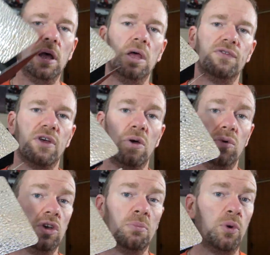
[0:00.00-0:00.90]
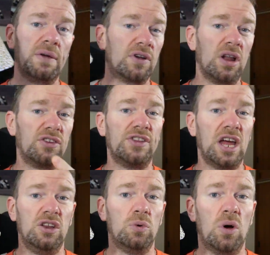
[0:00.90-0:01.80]
so you can put whatever kind of
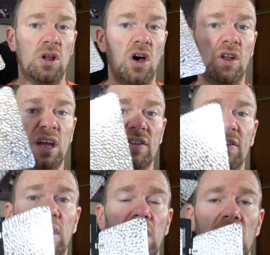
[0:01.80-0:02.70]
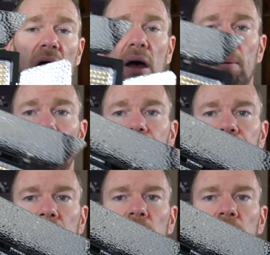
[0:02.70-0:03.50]
stand you want on it. And